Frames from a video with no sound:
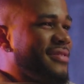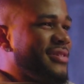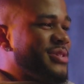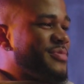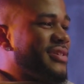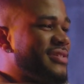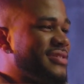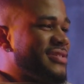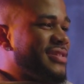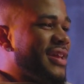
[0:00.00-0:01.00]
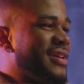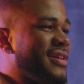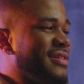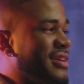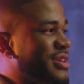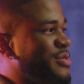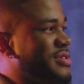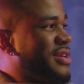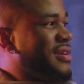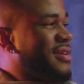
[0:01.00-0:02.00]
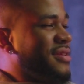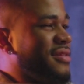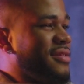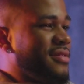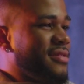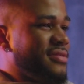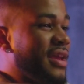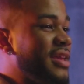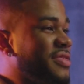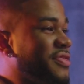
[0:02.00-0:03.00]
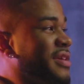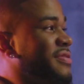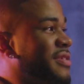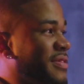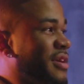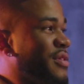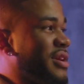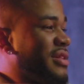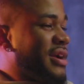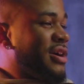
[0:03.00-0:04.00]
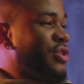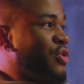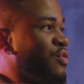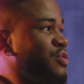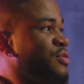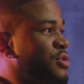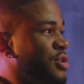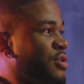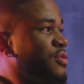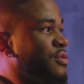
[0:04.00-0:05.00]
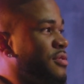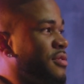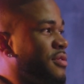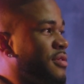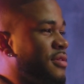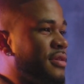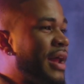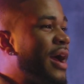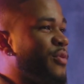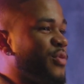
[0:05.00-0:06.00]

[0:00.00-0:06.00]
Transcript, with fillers: It's because they, like you said, they think that they're in like a neutral zone, not